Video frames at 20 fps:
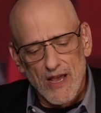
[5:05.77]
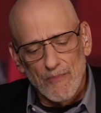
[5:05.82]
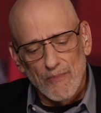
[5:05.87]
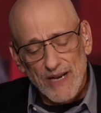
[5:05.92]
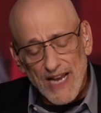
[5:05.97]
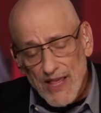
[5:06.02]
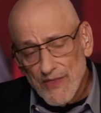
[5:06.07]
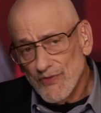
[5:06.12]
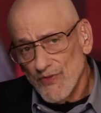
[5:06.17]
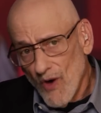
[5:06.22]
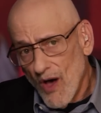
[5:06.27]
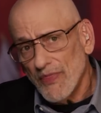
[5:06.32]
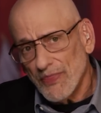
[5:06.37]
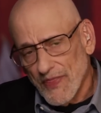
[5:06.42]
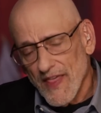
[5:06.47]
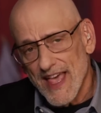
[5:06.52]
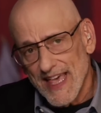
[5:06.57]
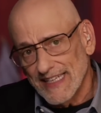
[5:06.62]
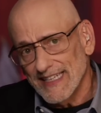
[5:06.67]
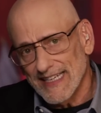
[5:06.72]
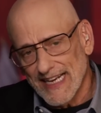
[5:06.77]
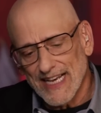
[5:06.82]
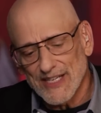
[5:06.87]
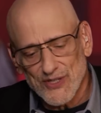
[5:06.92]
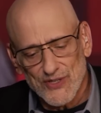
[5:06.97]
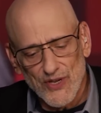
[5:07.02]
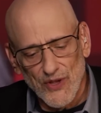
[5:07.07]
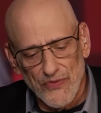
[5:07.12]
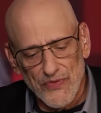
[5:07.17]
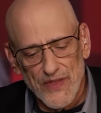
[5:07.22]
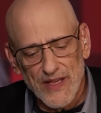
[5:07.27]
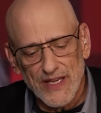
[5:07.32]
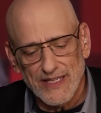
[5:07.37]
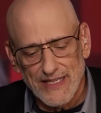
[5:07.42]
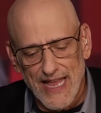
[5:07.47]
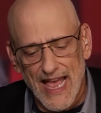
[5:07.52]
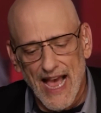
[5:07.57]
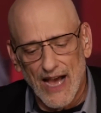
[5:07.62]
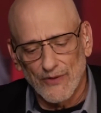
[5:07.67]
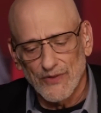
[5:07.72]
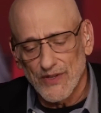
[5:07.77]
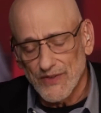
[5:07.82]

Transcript: But I thought then, and I still think now,